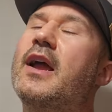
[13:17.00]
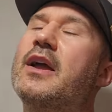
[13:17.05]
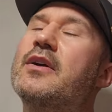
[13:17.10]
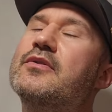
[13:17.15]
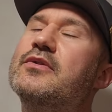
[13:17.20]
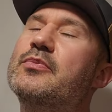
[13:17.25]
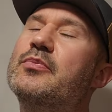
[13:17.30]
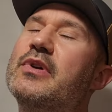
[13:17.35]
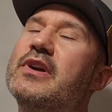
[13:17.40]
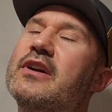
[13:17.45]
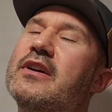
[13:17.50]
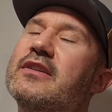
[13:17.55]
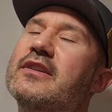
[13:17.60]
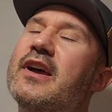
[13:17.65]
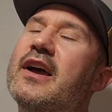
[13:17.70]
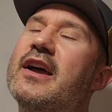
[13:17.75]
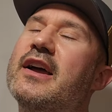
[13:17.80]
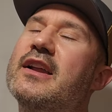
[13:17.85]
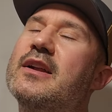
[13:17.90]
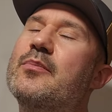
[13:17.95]
It was
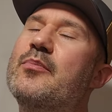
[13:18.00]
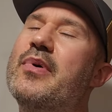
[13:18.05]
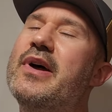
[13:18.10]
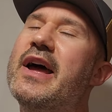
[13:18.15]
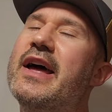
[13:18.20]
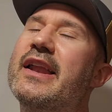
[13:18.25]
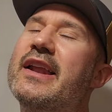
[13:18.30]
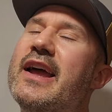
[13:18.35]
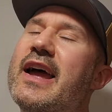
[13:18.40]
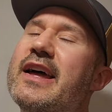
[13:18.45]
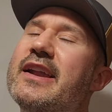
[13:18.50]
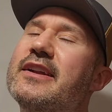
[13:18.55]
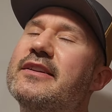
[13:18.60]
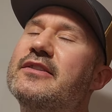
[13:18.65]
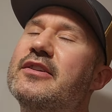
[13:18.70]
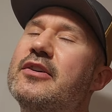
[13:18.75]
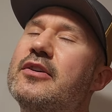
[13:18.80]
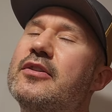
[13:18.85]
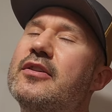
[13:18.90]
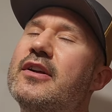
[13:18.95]
because I had a bad
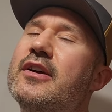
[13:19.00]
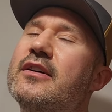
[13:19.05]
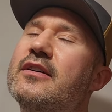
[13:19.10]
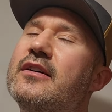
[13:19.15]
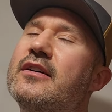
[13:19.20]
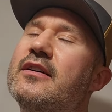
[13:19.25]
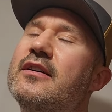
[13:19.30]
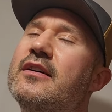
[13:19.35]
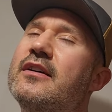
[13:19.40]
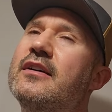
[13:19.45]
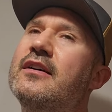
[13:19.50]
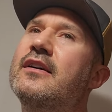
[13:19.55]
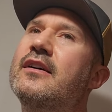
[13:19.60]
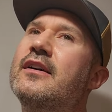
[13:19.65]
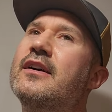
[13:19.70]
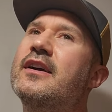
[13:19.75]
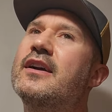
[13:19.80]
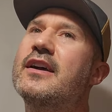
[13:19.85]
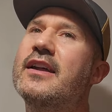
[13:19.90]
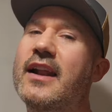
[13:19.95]
attitude
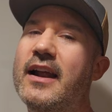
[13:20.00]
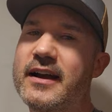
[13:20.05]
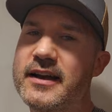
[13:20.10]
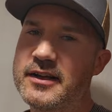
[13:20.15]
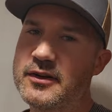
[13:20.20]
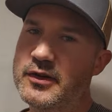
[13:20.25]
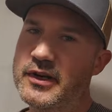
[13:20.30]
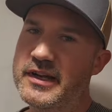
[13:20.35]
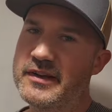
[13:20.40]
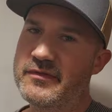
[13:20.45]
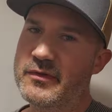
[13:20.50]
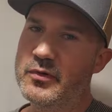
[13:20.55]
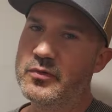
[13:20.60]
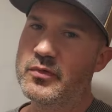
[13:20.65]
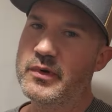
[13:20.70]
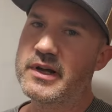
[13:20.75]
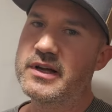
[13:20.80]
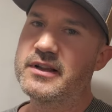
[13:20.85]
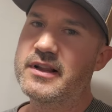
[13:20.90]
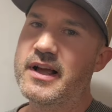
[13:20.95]
and I didn't even
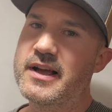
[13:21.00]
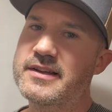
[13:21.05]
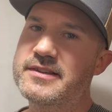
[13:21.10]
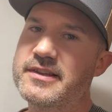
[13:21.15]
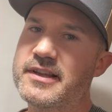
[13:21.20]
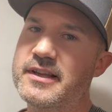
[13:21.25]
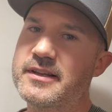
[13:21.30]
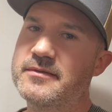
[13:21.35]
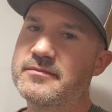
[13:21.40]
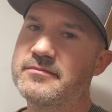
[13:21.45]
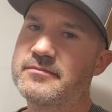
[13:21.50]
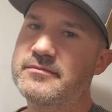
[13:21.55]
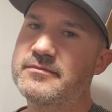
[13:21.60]
realize it.